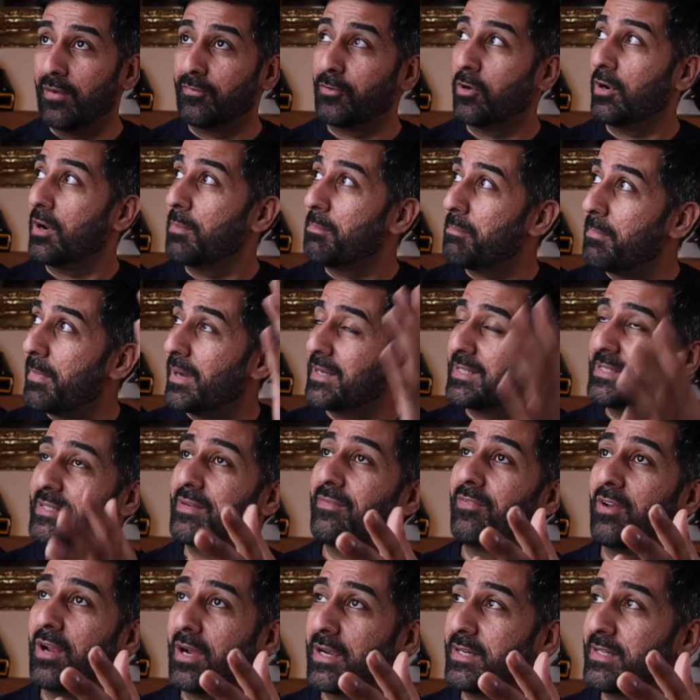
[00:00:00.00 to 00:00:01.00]
I've got a
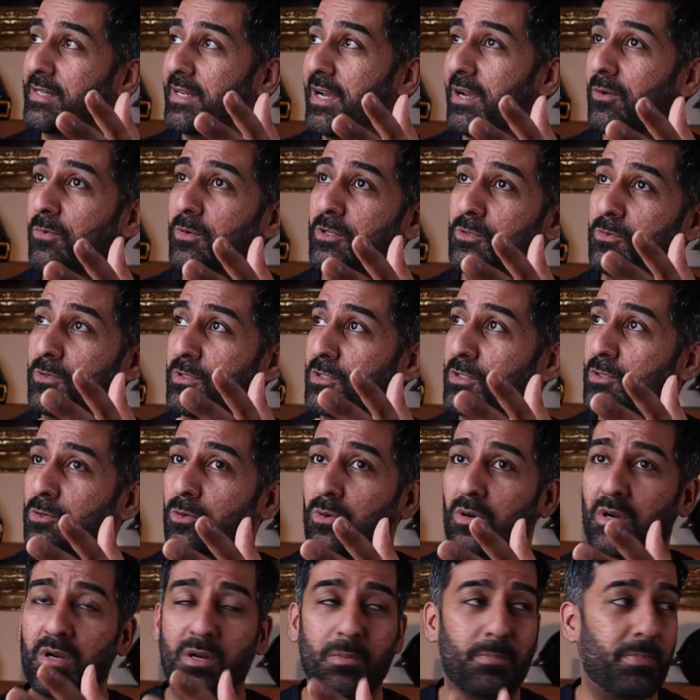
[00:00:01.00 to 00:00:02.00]
massive light here, which was
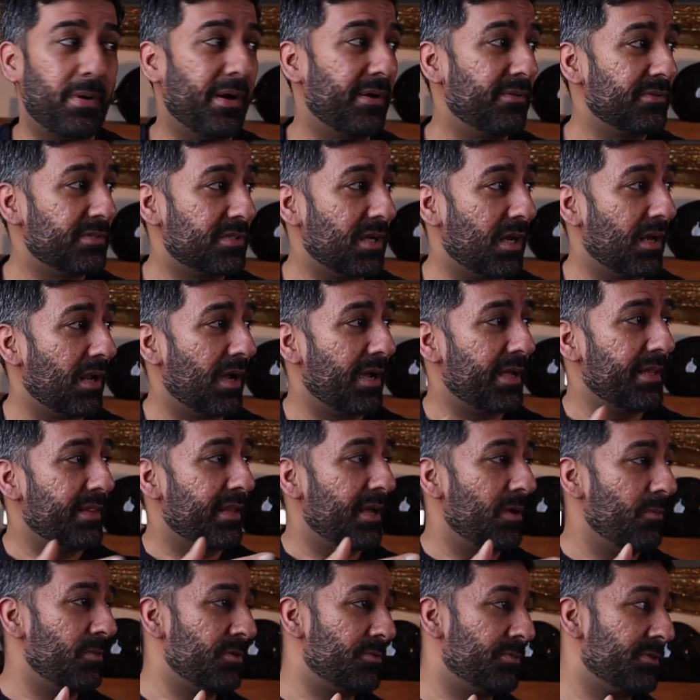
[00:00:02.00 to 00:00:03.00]
200 pounds, a
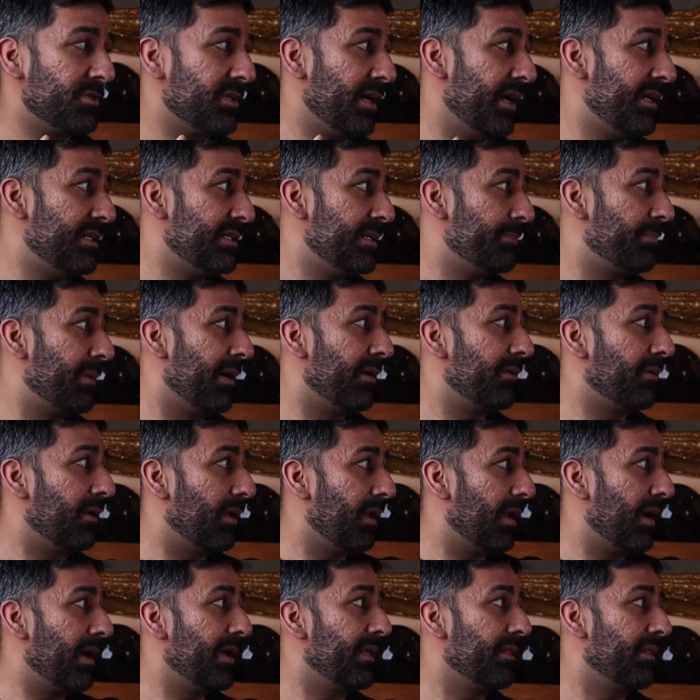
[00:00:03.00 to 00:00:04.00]
light there, which was 80 pound,
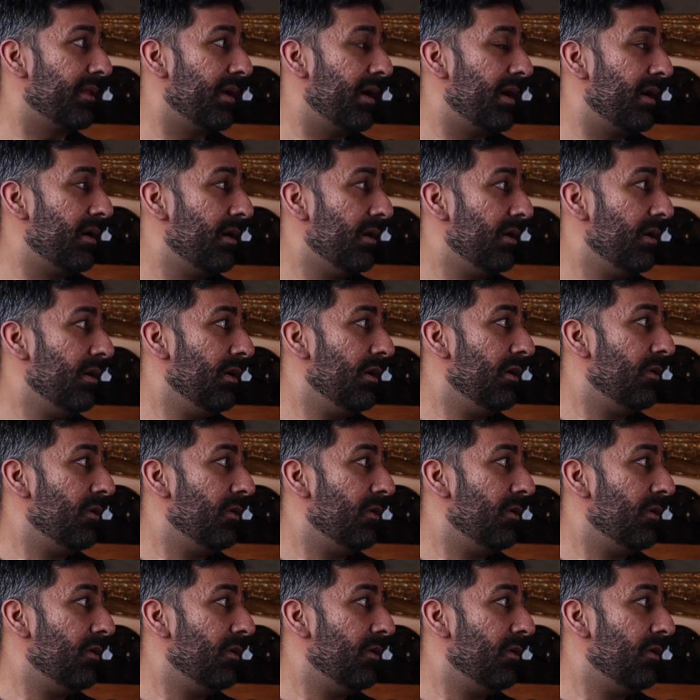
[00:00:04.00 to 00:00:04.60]
a light there,